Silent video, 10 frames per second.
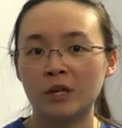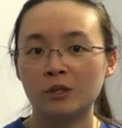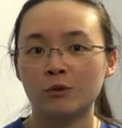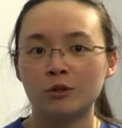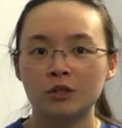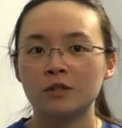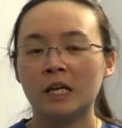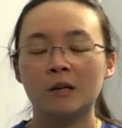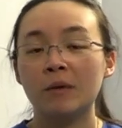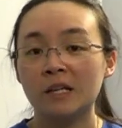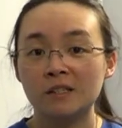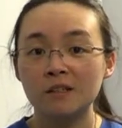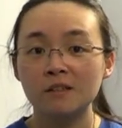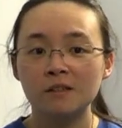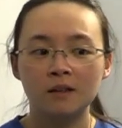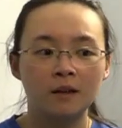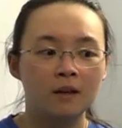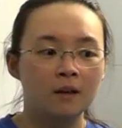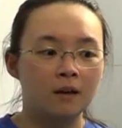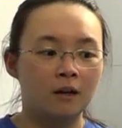research databases.
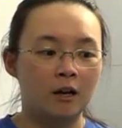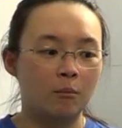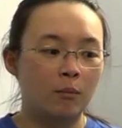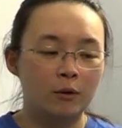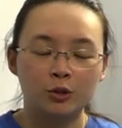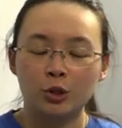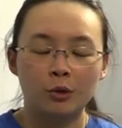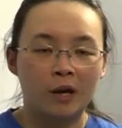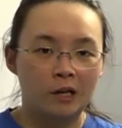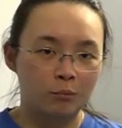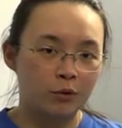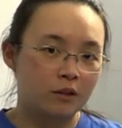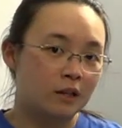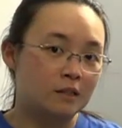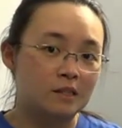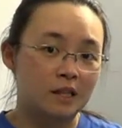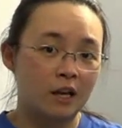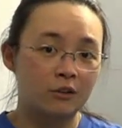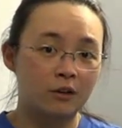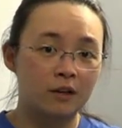I'll show you how to put things
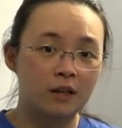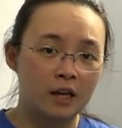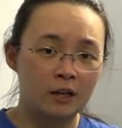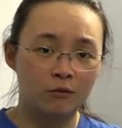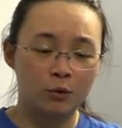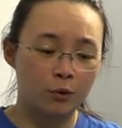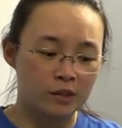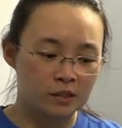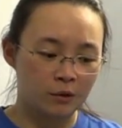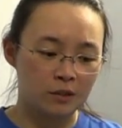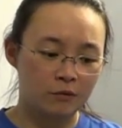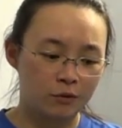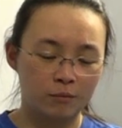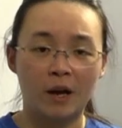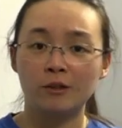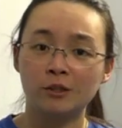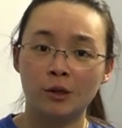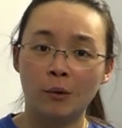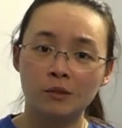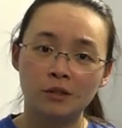together, and of course there are different
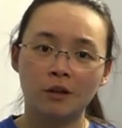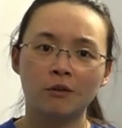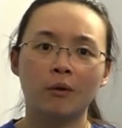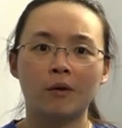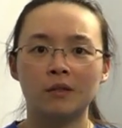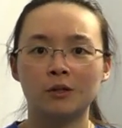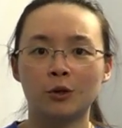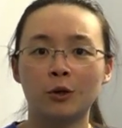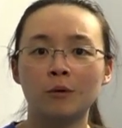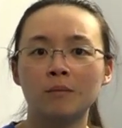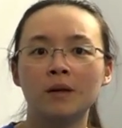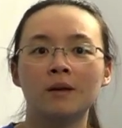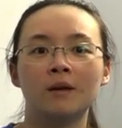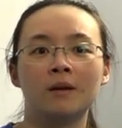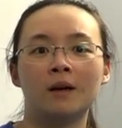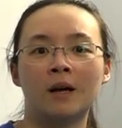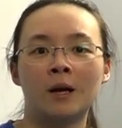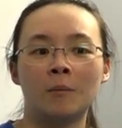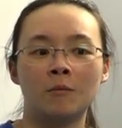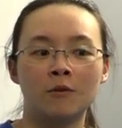milestones throughout the term
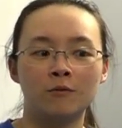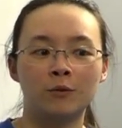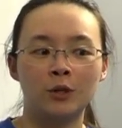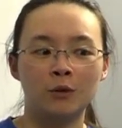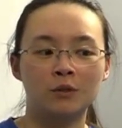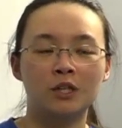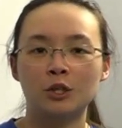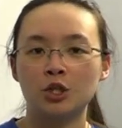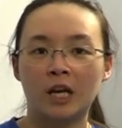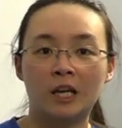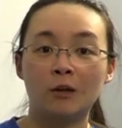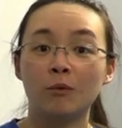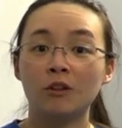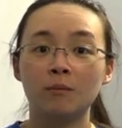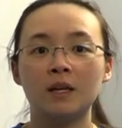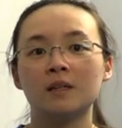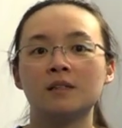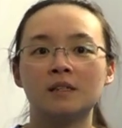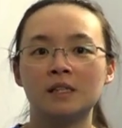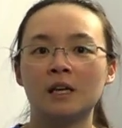for you to check in with me
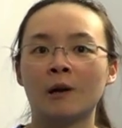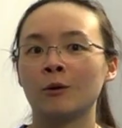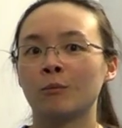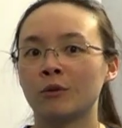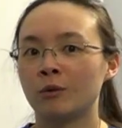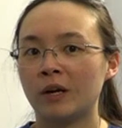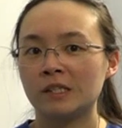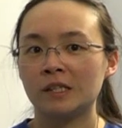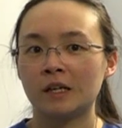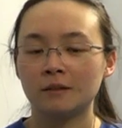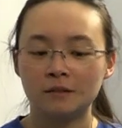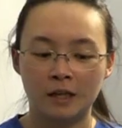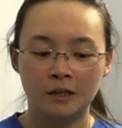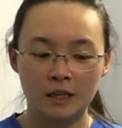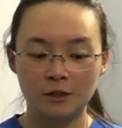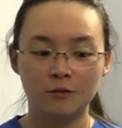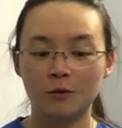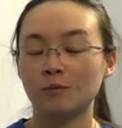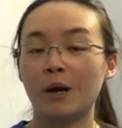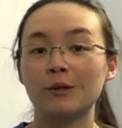to see how you're progressing. And each of
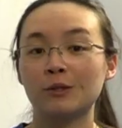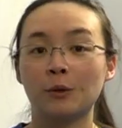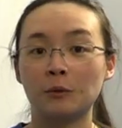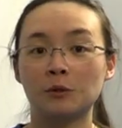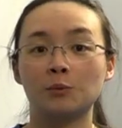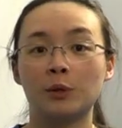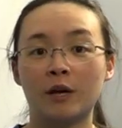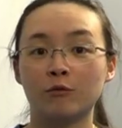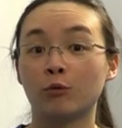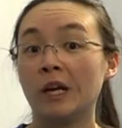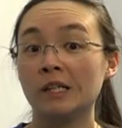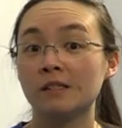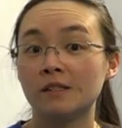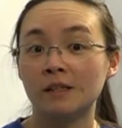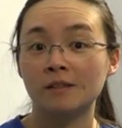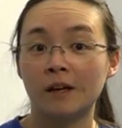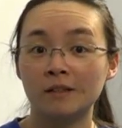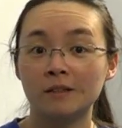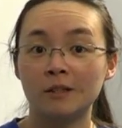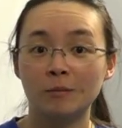those milestones will have grades
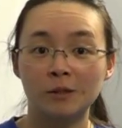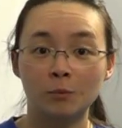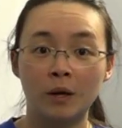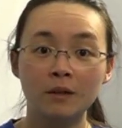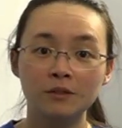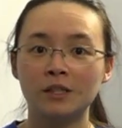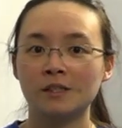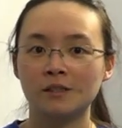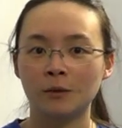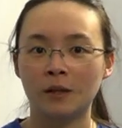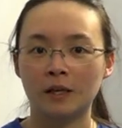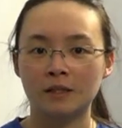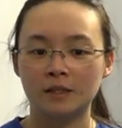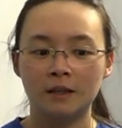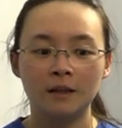assigned to them as well, just so that